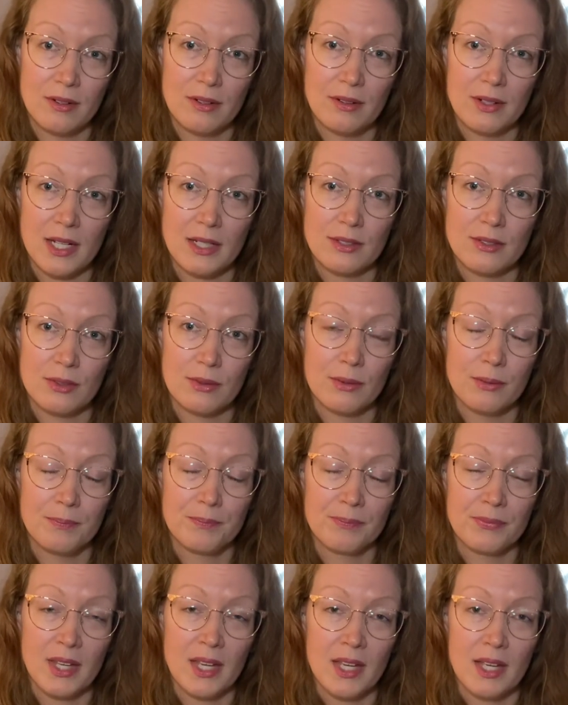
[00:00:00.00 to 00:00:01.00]
Okay, so
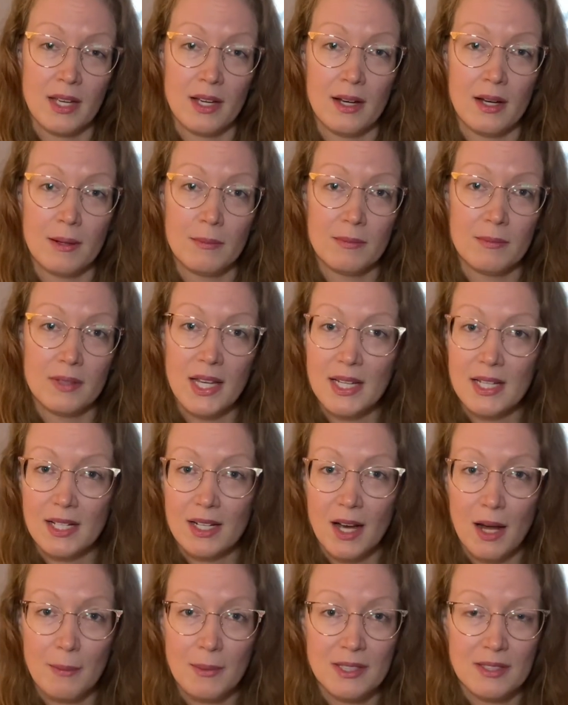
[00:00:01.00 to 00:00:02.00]
like,
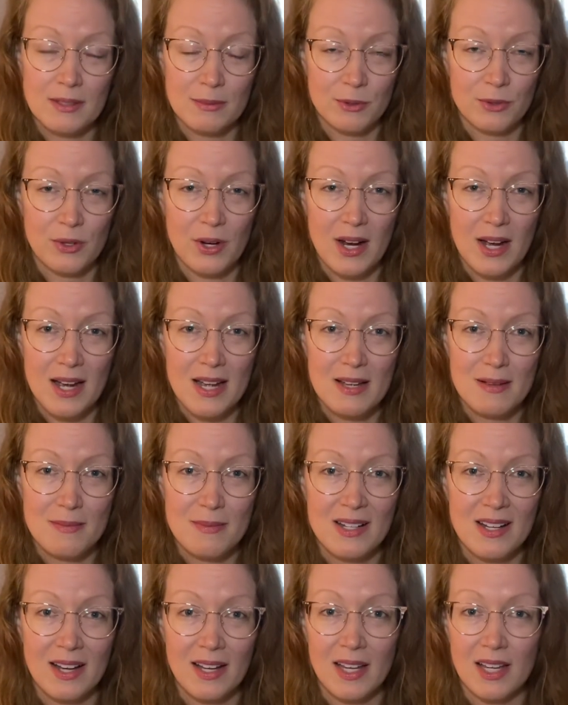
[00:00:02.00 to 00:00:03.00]
comment, subscribe.
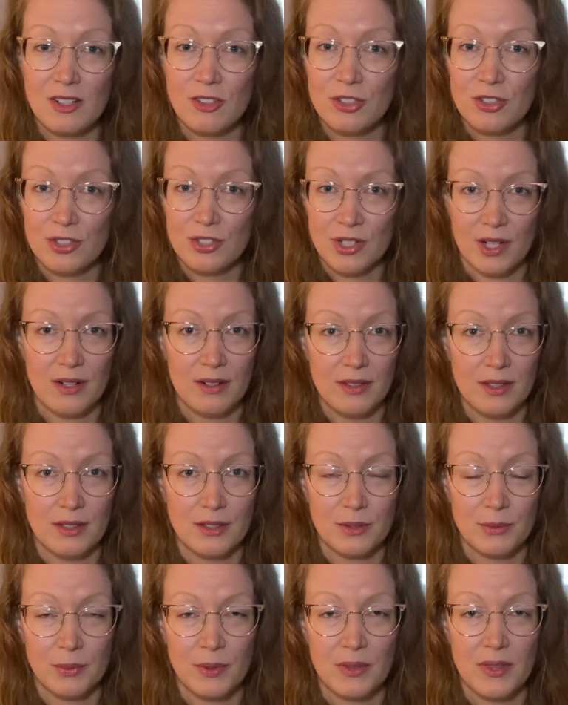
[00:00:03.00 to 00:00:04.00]
Again, share
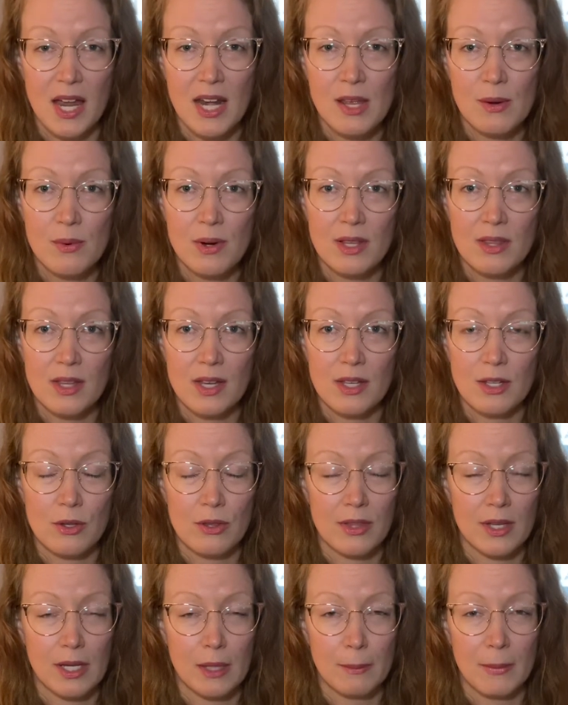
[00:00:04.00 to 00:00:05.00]
this with anyone that you
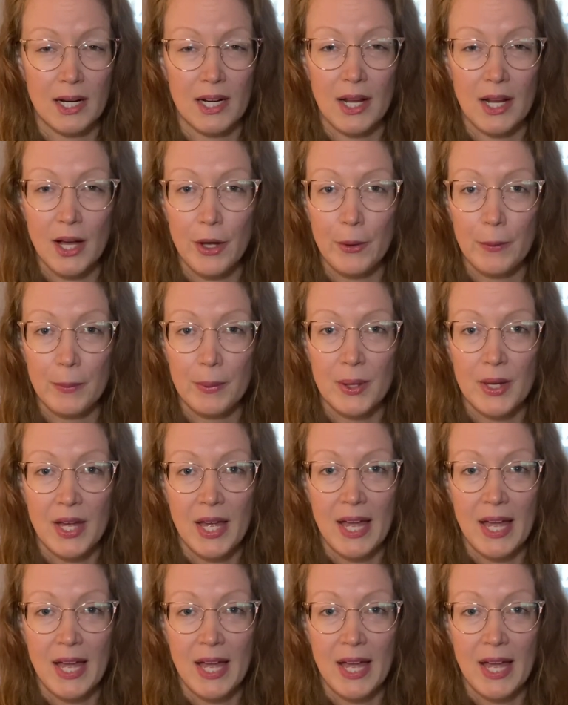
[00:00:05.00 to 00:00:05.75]
think it might help.